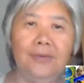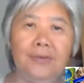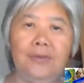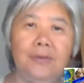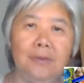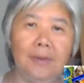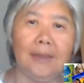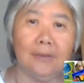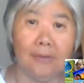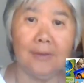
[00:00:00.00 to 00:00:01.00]
you do
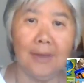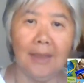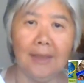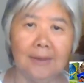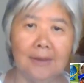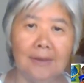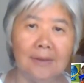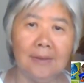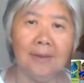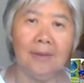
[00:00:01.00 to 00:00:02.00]

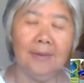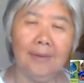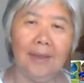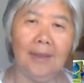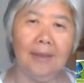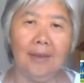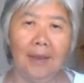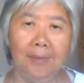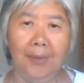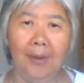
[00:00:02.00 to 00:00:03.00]
exercises, then
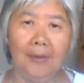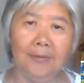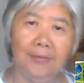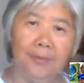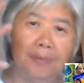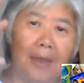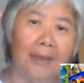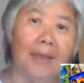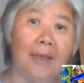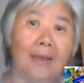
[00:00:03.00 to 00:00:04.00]
that part of your mind
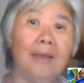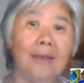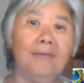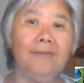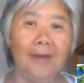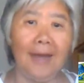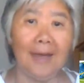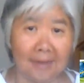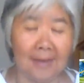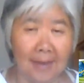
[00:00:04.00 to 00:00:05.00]
can think
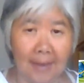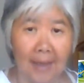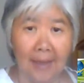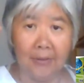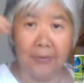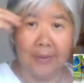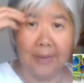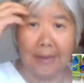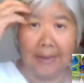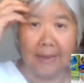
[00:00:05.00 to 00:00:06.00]
fast and
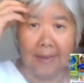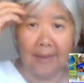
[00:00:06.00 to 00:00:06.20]
accurately.